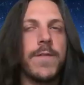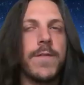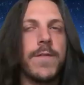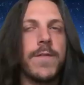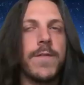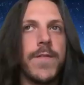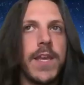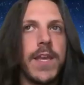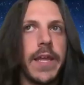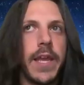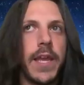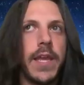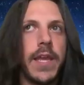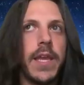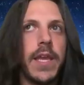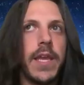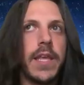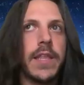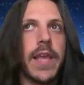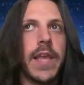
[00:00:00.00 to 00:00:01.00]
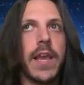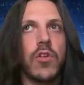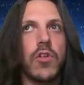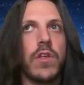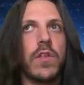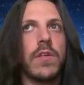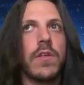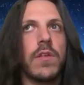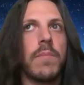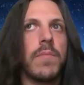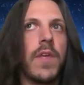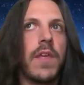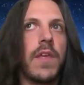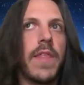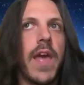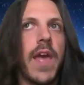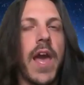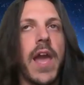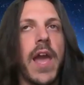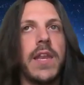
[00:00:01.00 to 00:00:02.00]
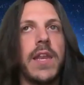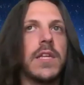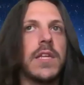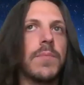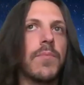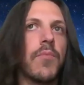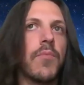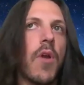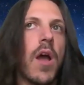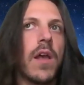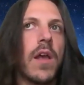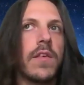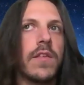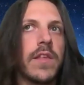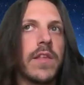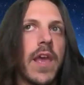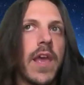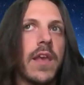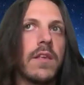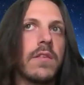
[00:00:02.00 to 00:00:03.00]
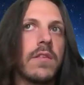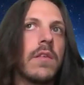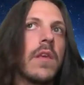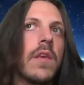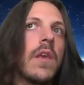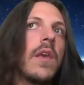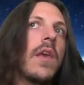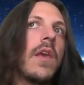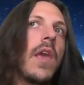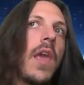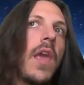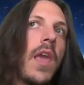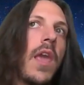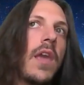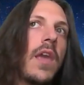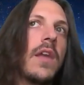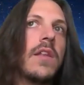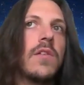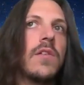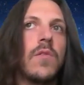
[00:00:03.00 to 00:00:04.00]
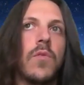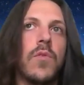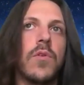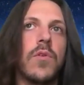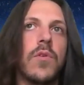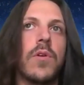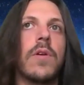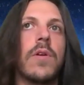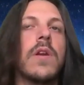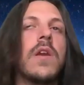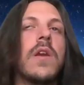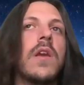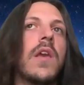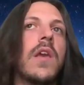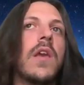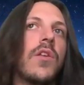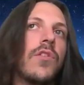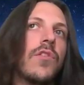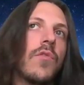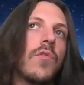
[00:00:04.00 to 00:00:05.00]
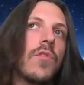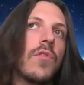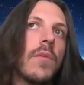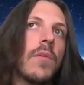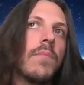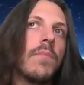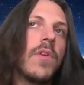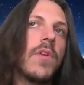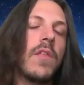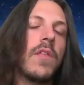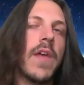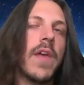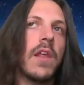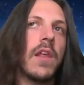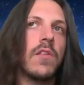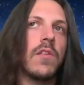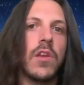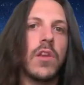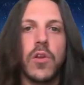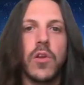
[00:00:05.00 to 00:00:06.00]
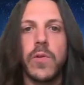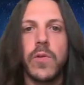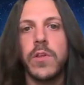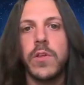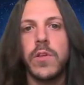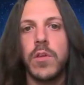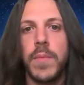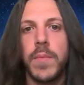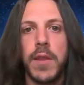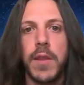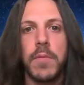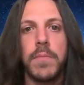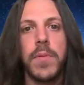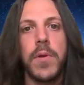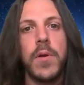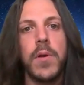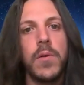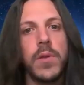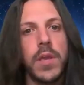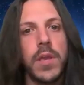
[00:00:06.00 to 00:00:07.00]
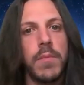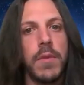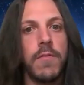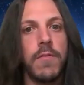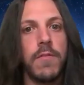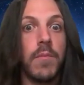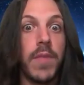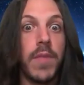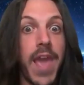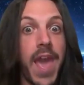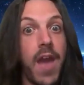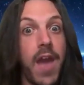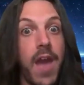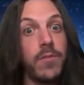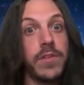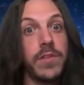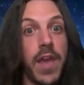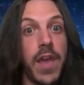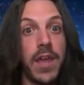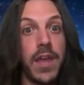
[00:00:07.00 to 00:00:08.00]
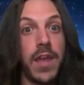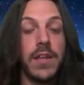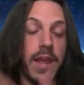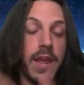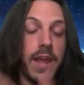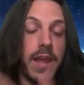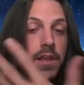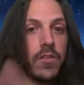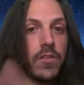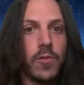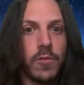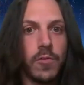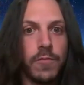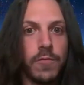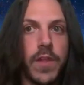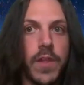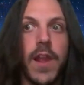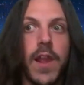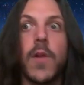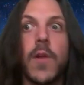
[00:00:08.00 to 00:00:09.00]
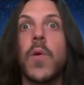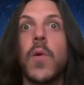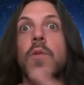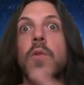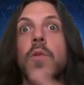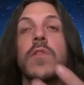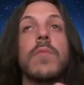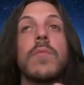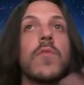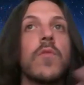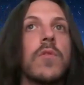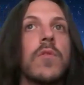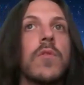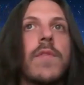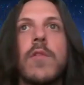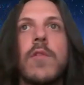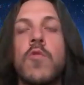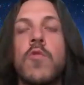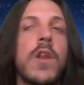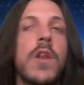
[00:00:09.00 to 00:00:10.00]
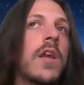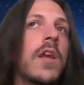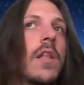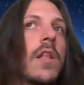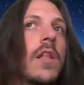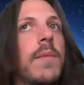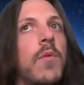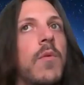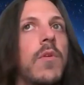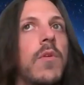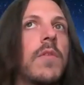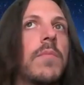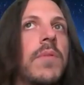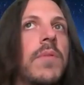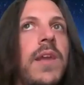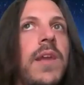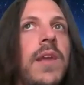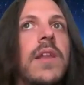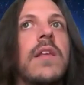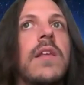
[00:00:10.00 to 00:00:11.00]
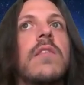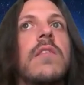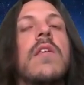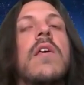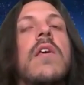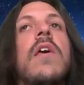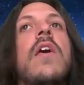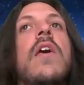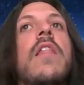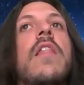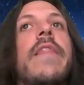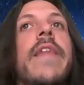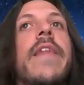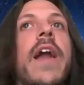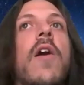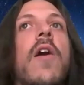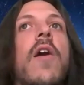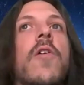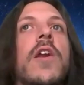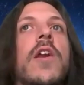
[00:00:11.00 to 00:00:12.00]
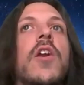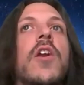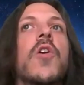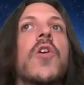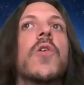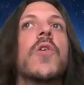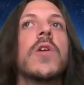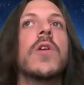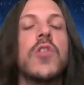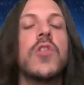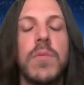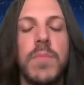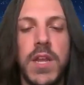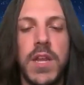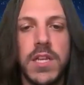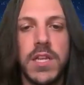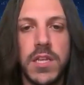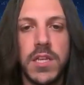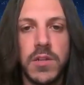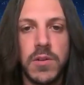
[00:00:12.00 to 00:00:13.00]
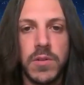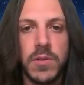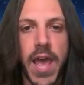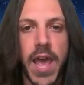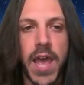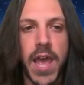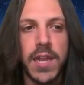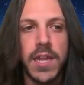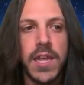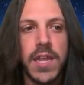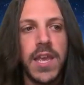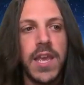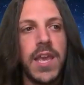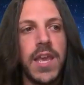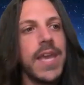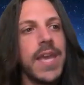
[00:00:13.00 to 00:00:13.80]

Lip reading: feeling is actually something that I need to process, and or is there something that is encouraging me or poking me from the outside, like a solar flare or some sort of energetic alignment with the planets, that are encouraging me to do that.